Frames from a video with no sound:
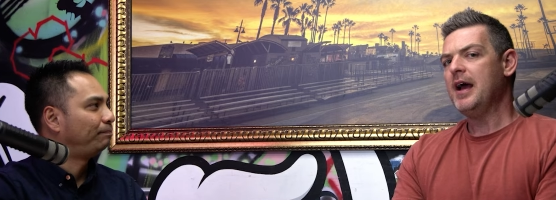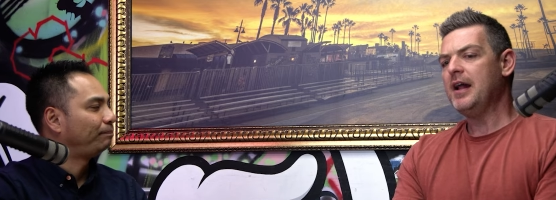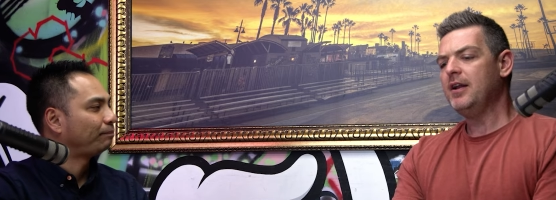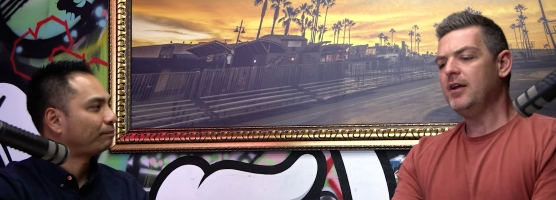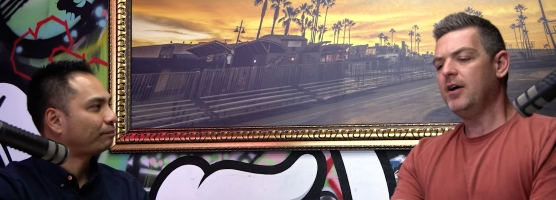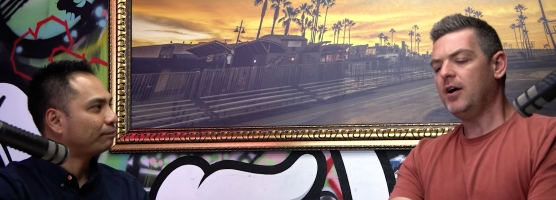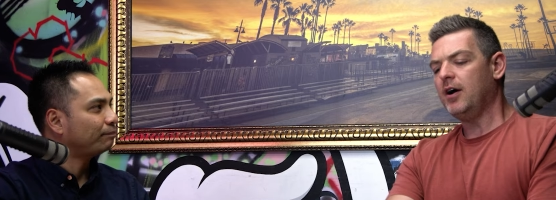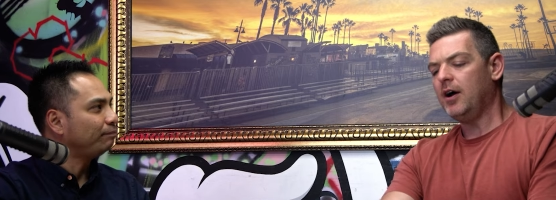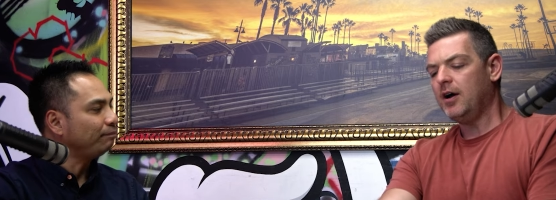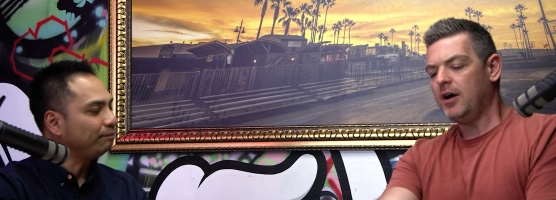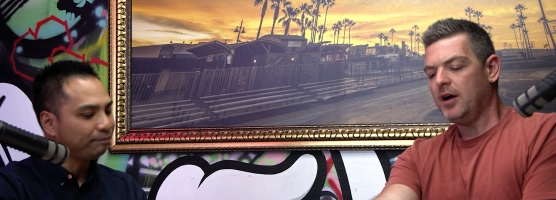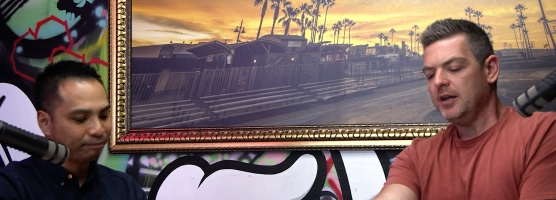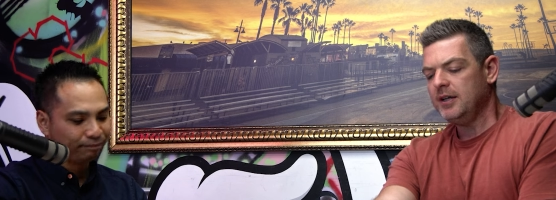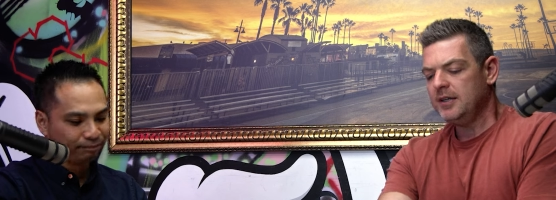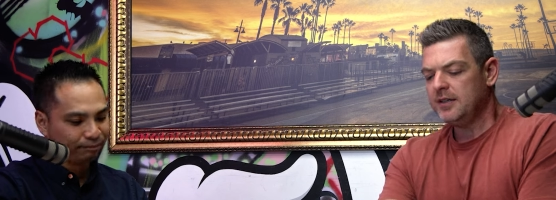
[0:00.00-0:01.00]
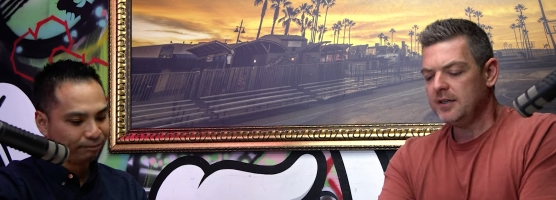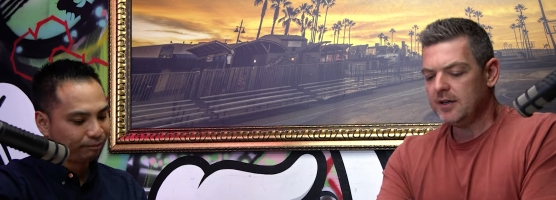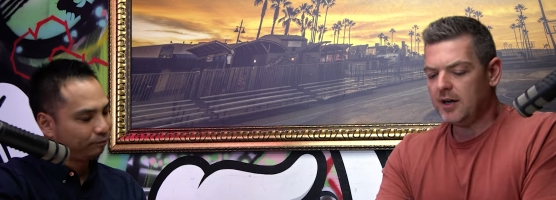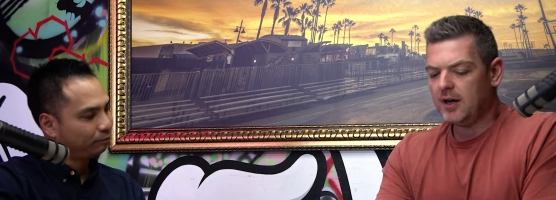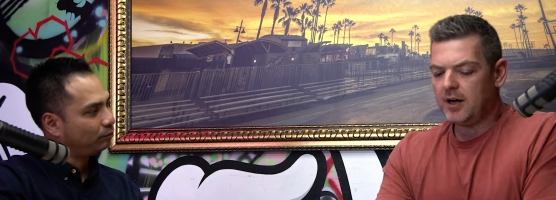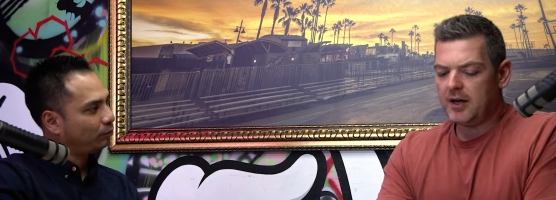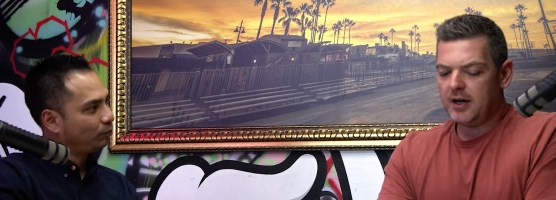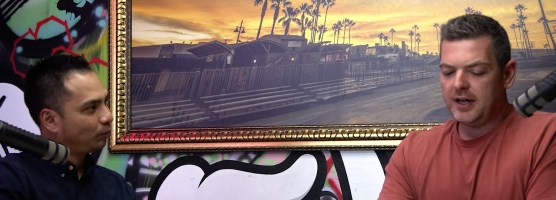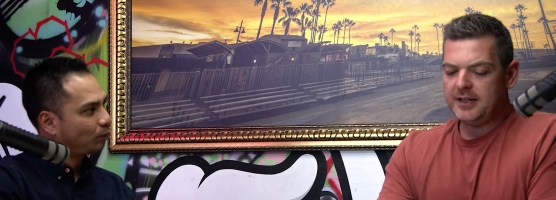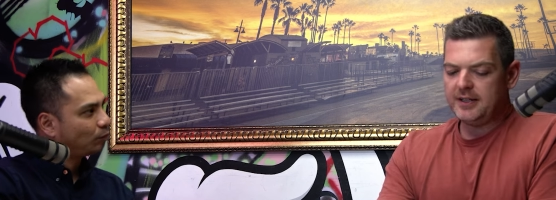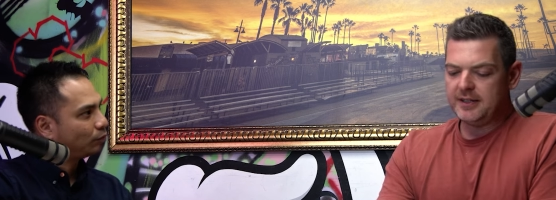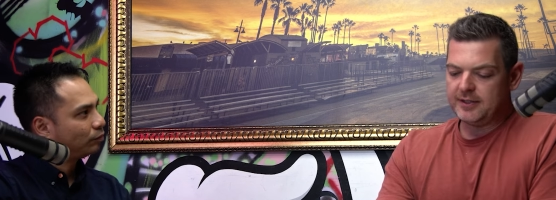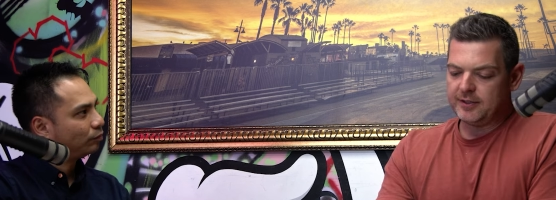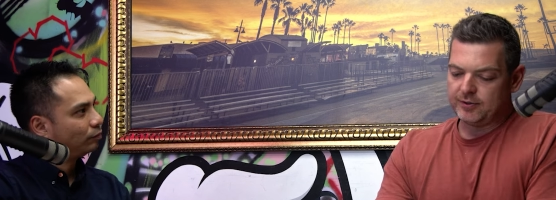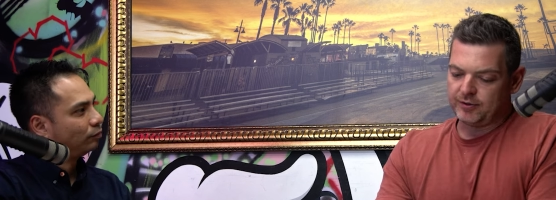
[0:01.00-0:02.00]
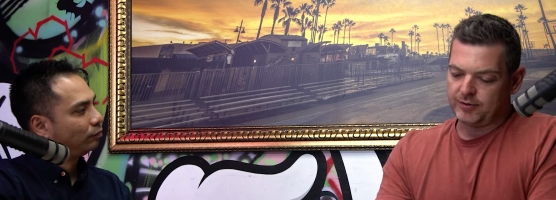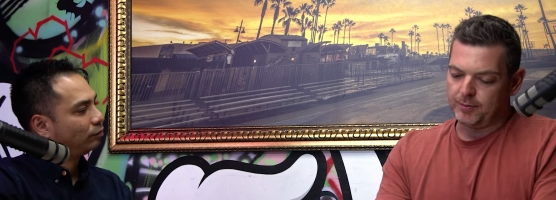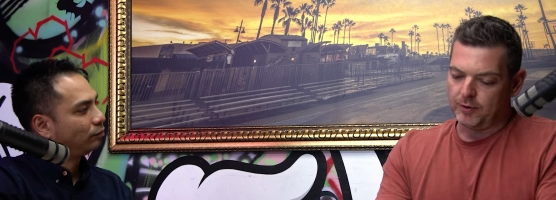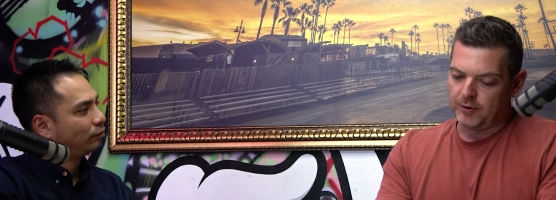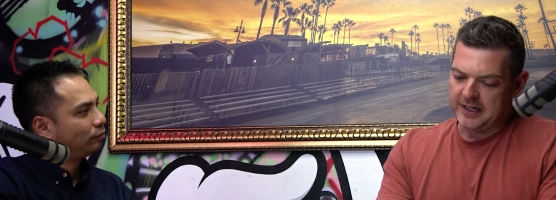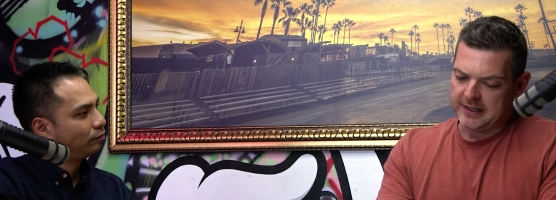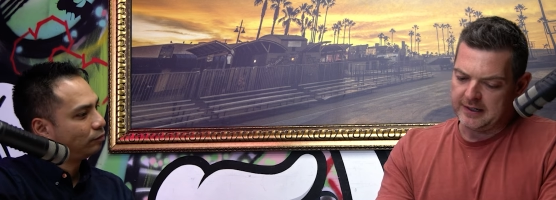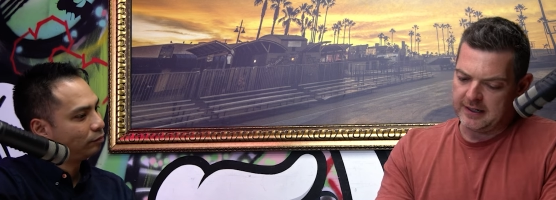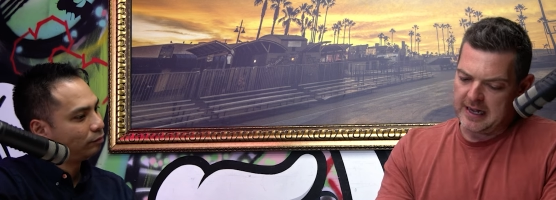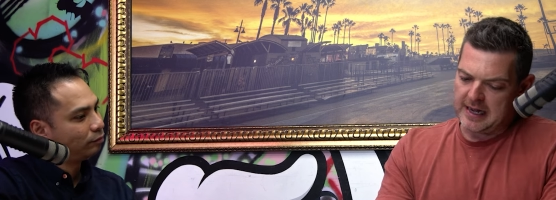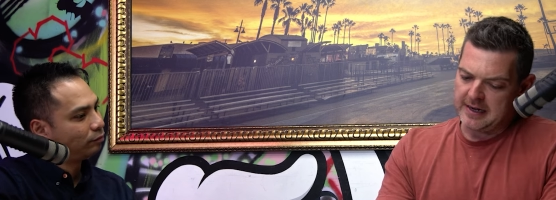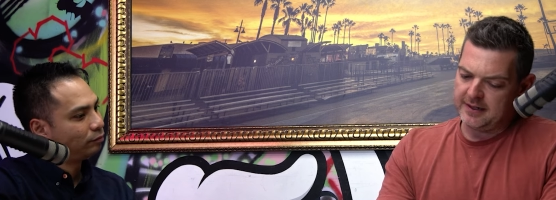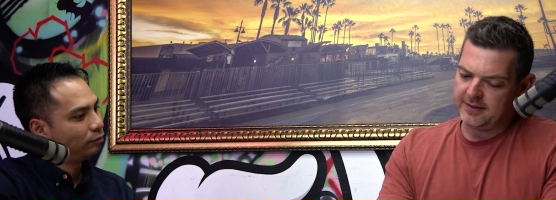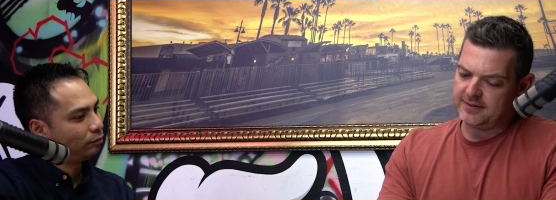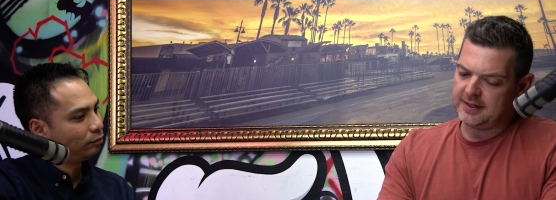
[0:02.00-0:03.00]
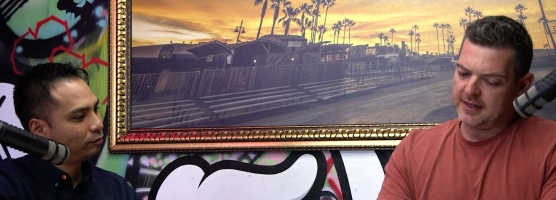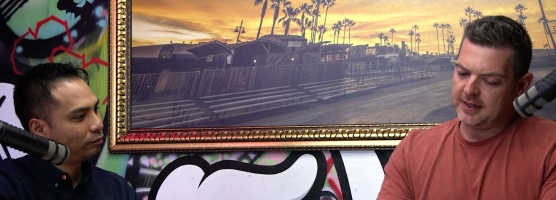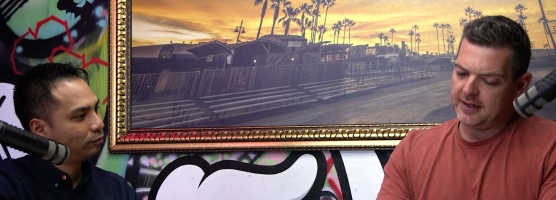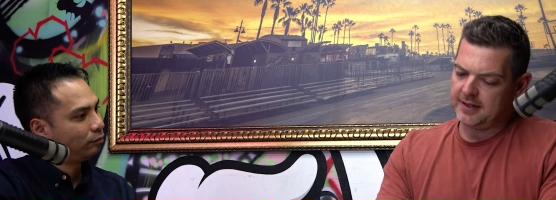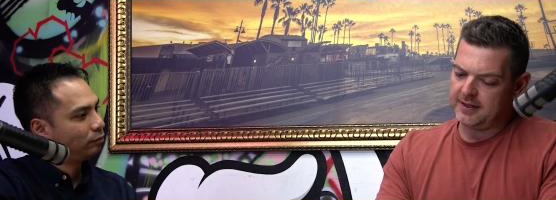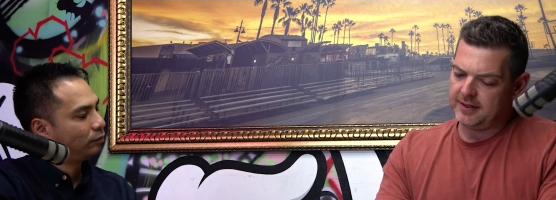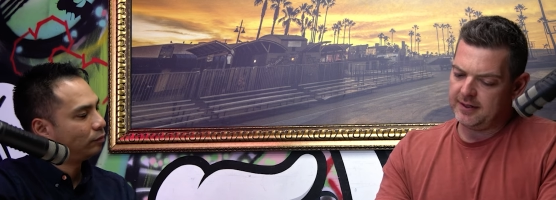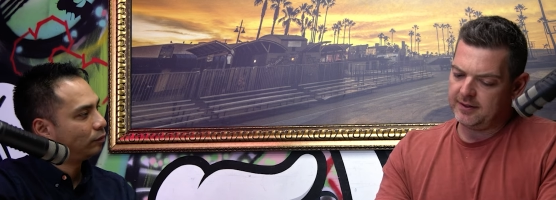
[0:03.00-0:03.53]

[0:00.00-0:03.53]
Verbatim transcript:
Speaker 1: And uh, I, I, I did a deal this morning, and it's uh,